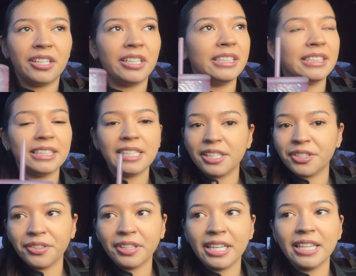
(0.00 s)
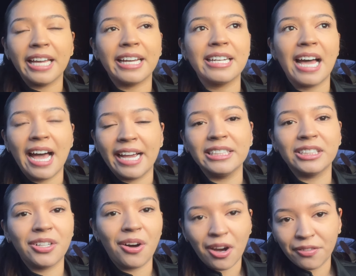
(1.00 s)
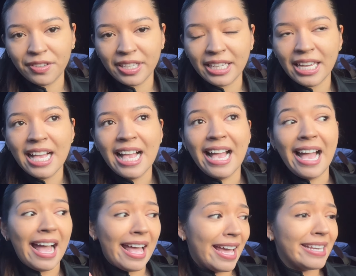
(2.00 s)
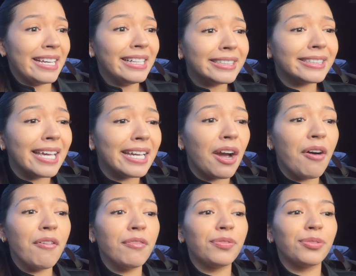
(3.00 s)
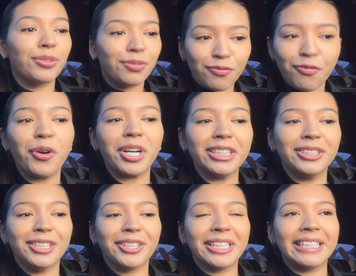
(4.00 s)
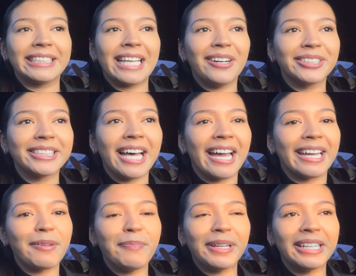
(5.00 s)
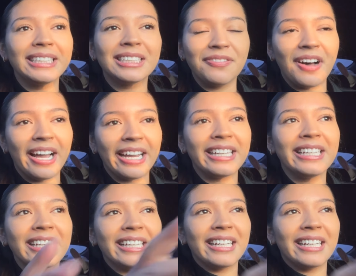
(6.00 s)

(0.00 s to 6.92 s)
It's literally like an iced coffee, and it's like 42 degrees outside, but it's fine